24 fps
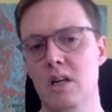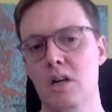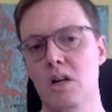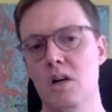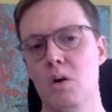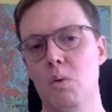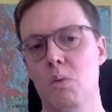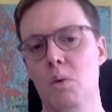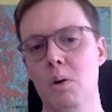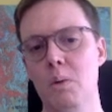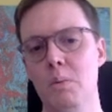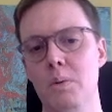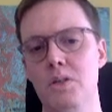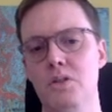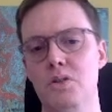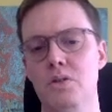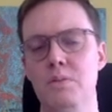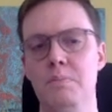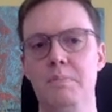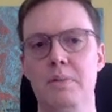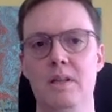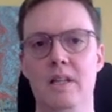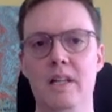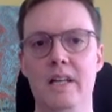What would you
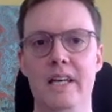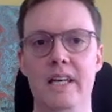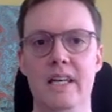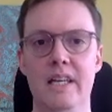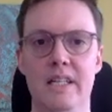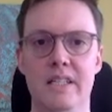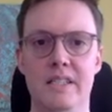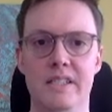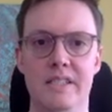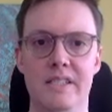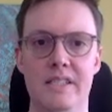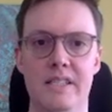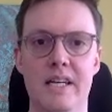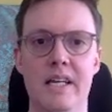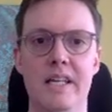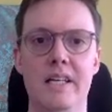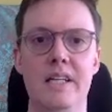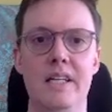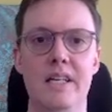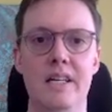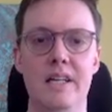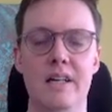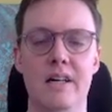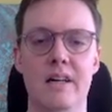play instead
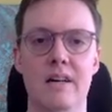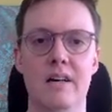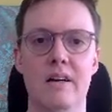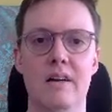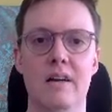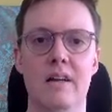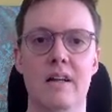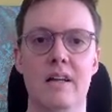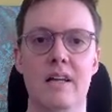here,